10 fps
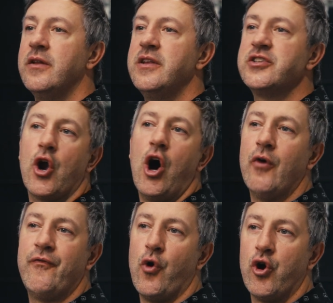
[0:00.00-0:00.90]
These are all
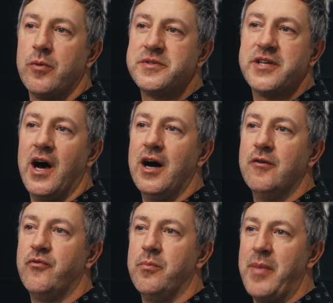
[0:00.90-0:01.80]
forms
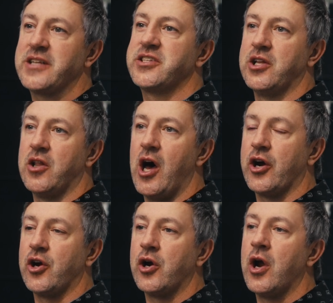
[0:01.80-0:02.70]
of Mexican
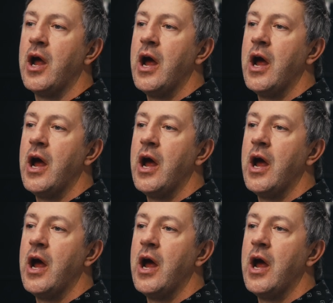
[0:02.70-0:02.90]
lager.